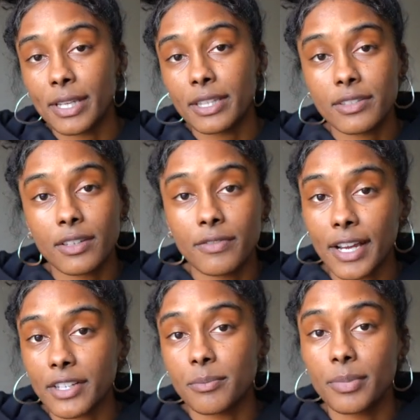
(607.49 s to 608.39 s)
make this a
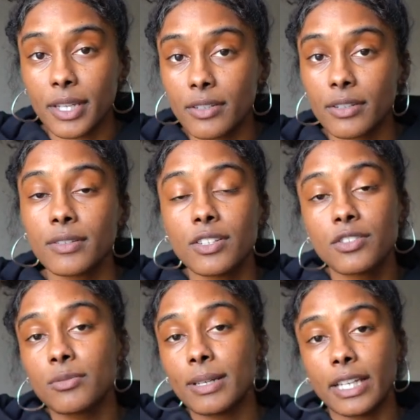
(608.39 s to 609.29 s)
fashion page. It's
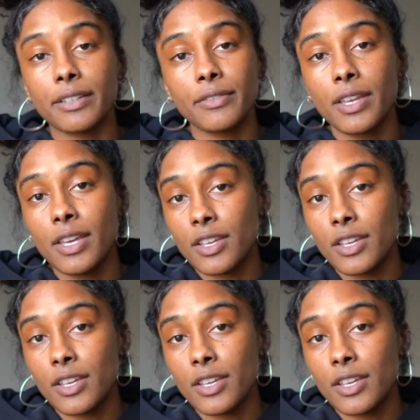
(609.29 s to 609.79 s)
just my life.